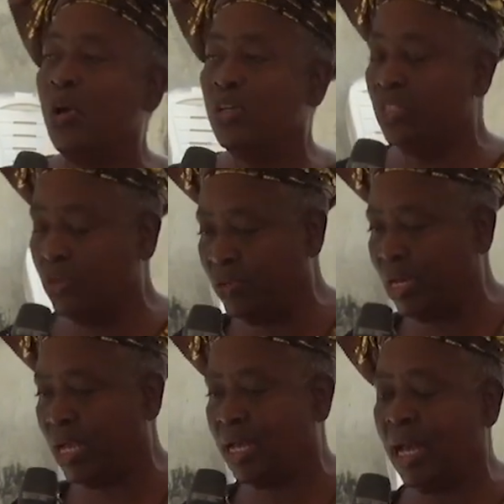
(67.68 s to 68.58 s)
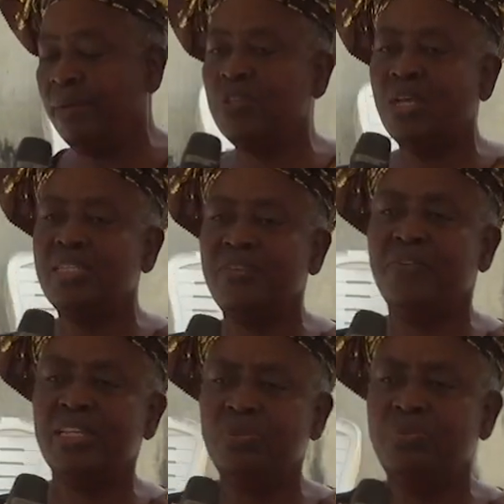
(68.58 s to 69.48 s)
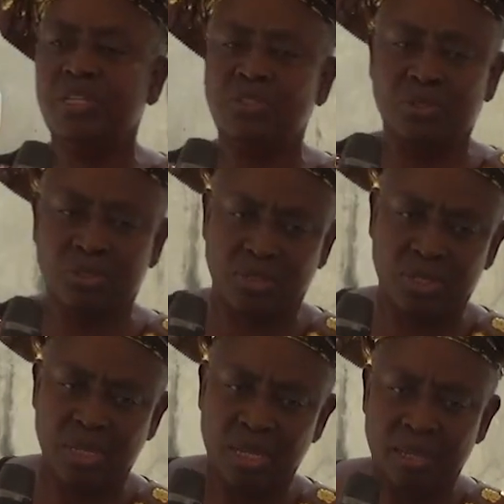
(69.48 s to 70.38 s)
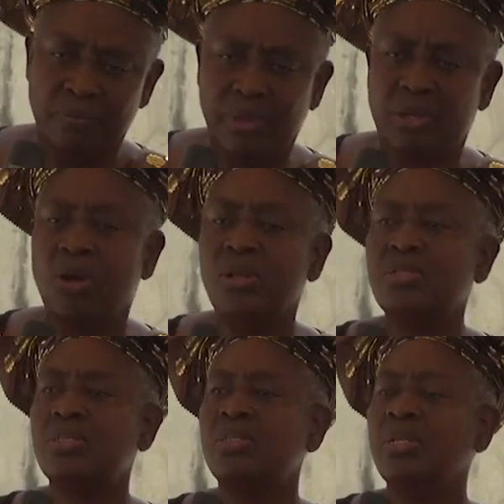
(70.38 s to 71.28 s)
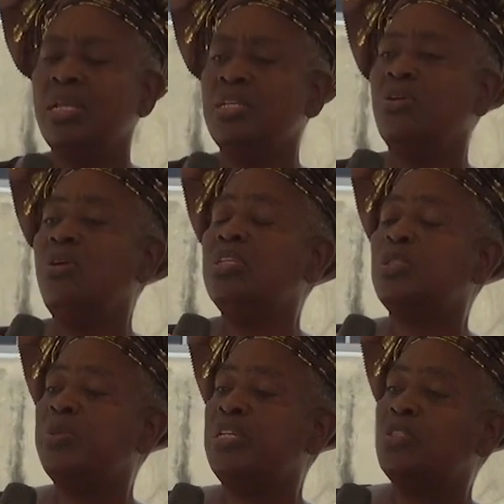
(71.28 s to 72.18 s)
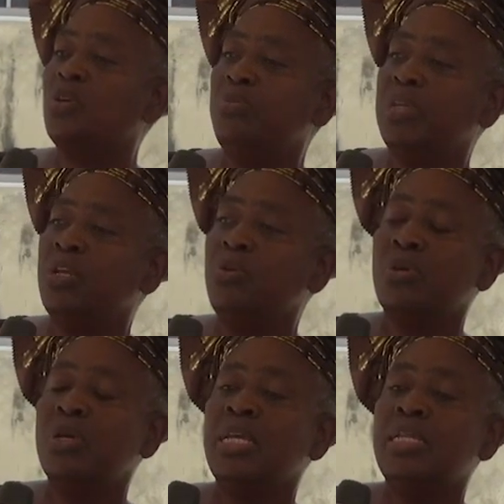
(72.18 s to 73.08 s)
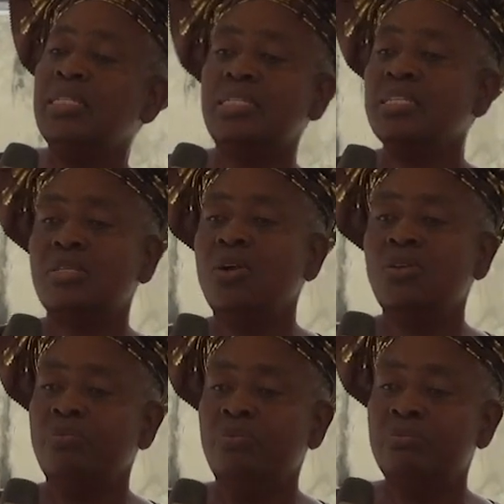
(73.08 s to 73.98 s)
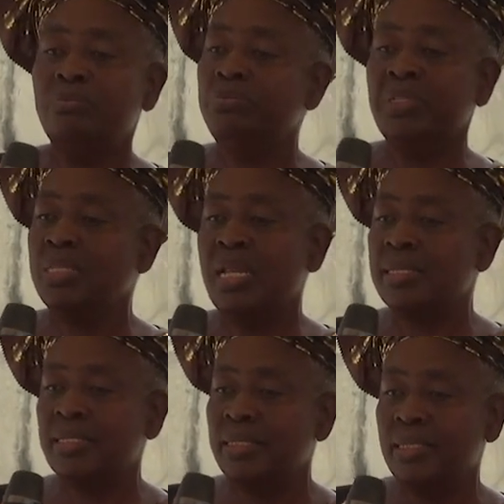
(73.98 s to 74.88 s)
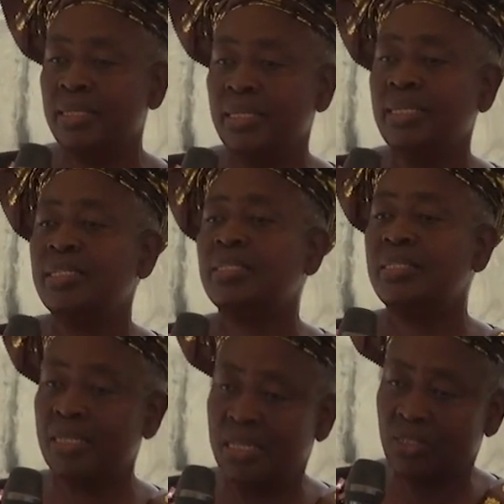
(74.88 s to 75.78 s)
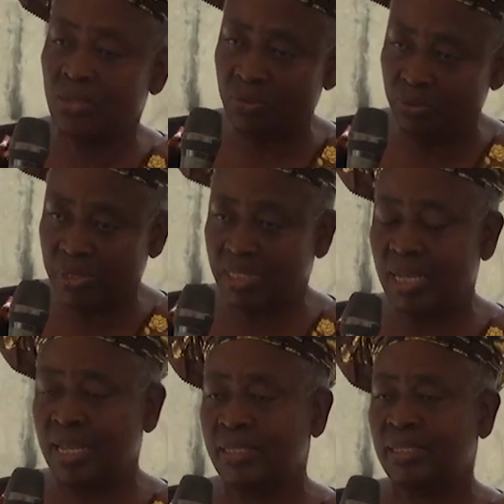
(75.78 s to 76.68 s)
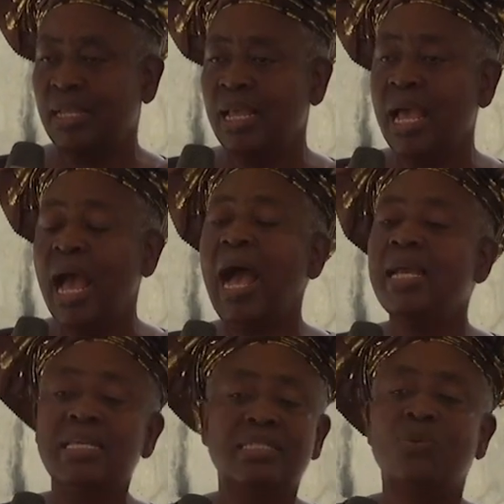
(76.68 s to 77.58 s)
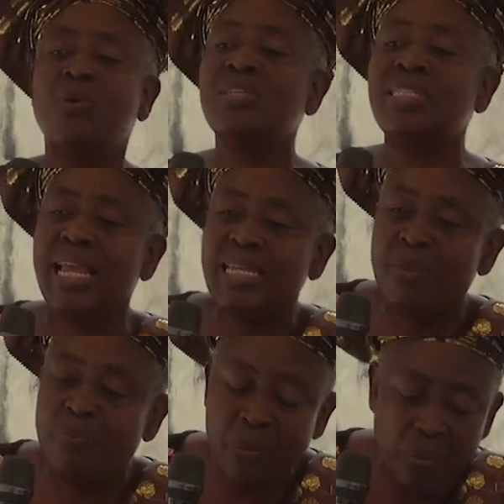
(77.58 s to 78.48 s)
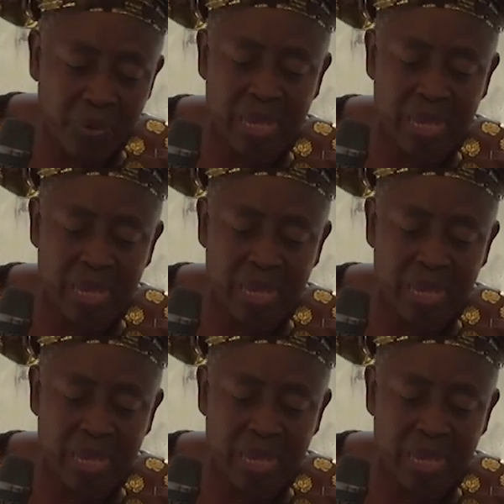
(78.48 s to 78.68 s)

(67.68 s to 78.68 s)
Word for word: not the owner. I'm just a vessel being used. Because the Holy Spirit told me, look, this is not your business. It's his own business. And he's the one sending people